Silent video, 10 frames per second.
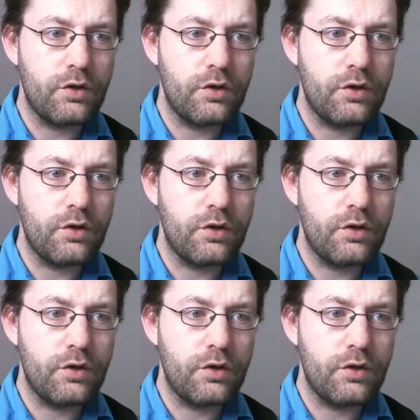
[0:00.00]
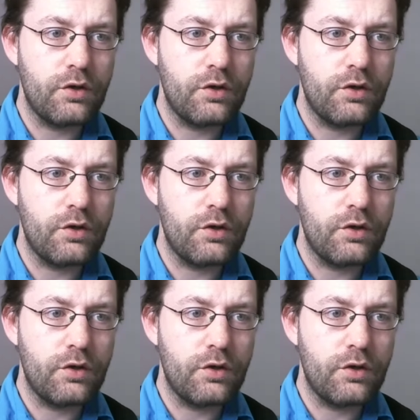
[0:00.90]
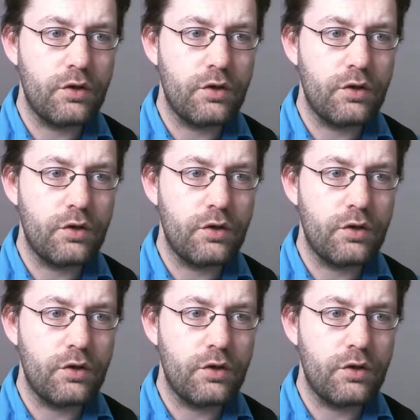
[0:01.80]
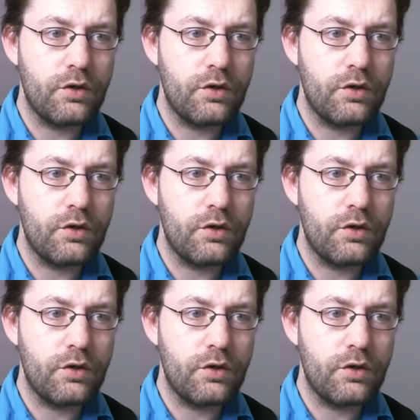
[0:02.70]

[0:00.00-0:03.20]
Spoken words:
from my point of view, we're really seeing that